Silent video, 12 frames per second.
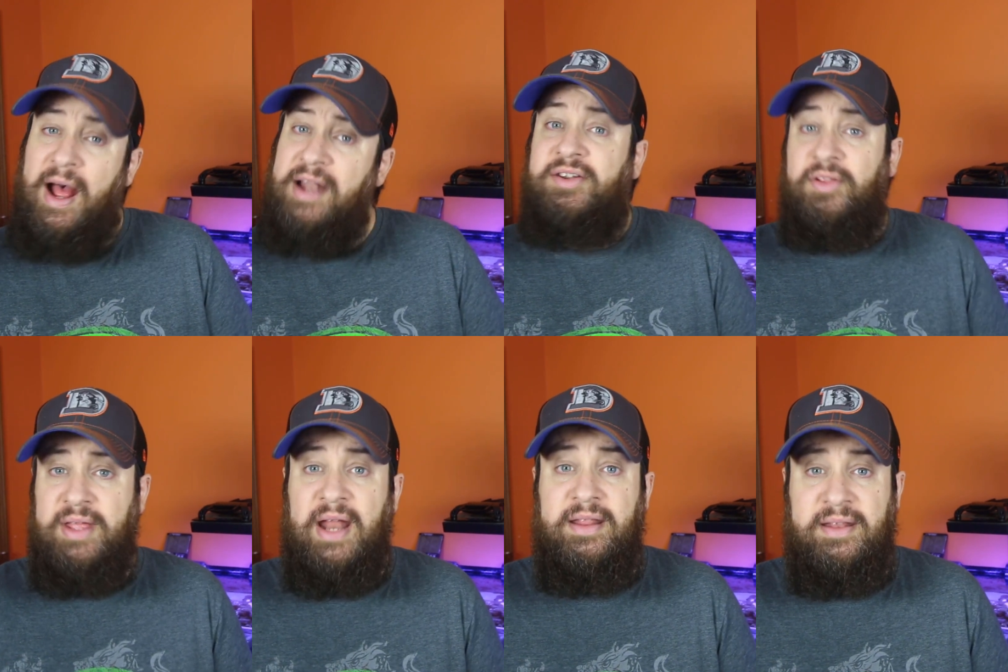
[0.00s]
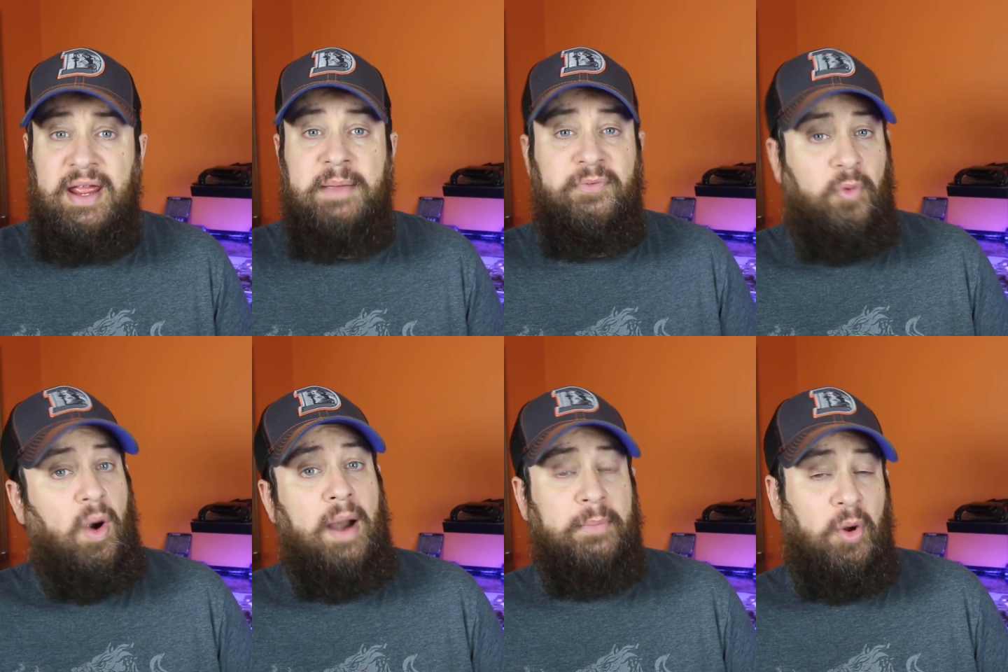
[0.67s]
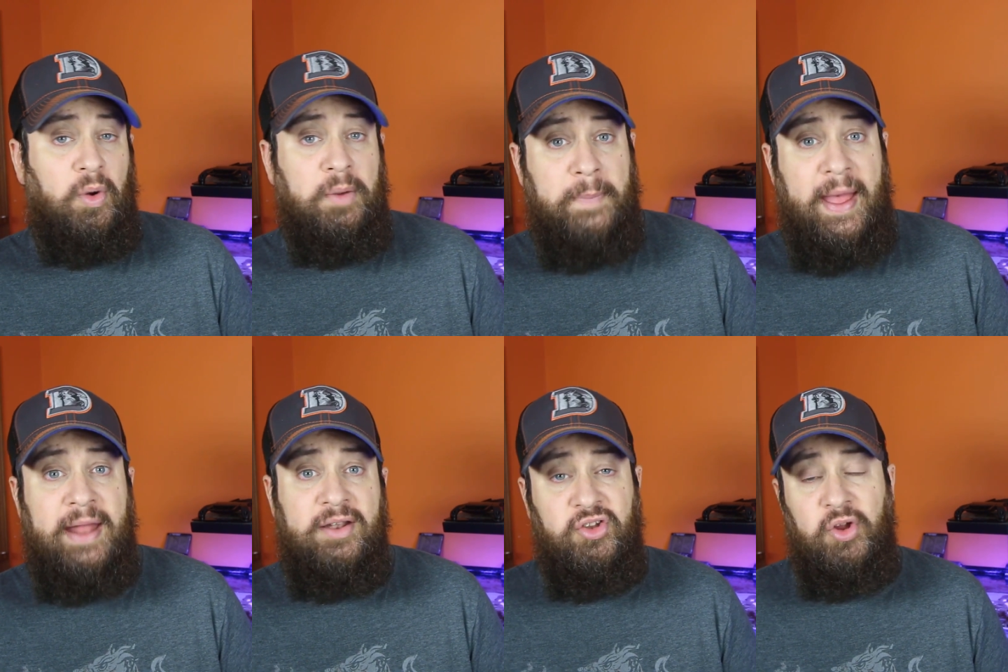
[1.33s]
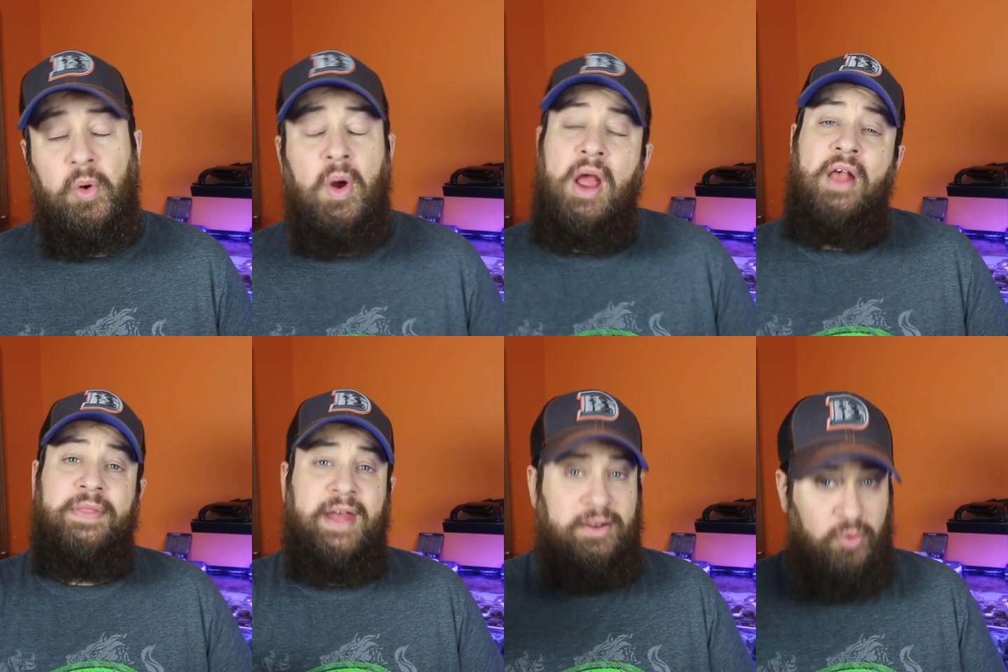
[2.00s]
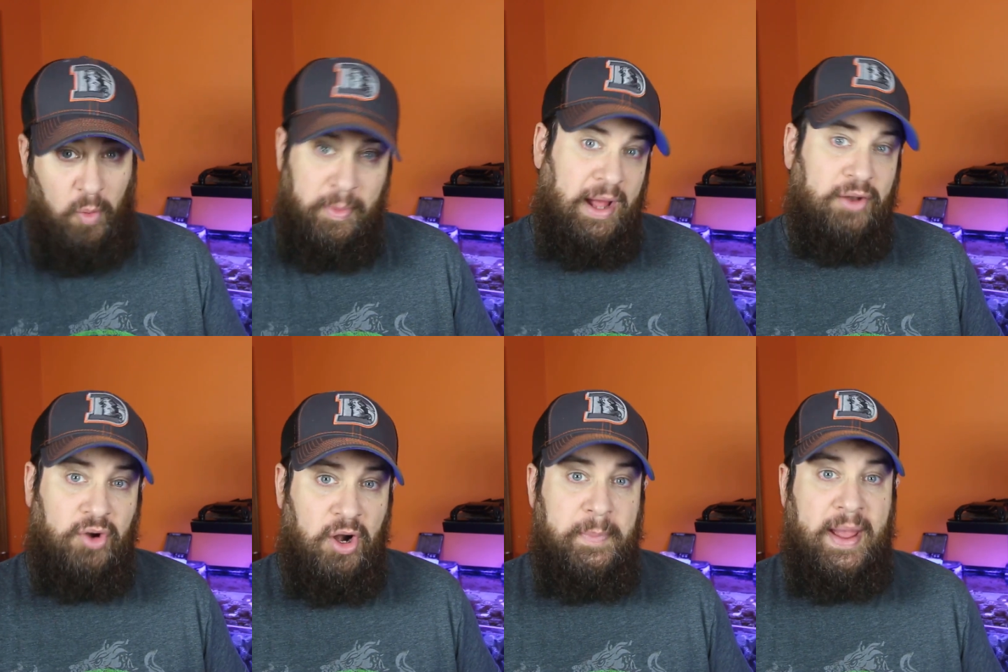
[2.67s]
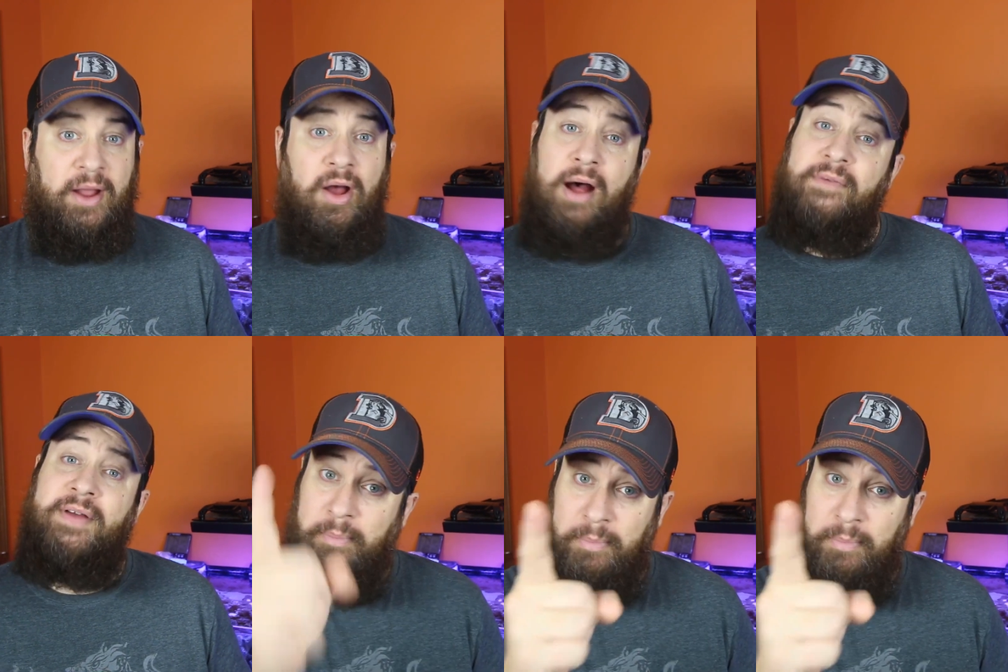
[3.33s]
until the end of the day before I'm going to bed. So then normally I'll turn it back off.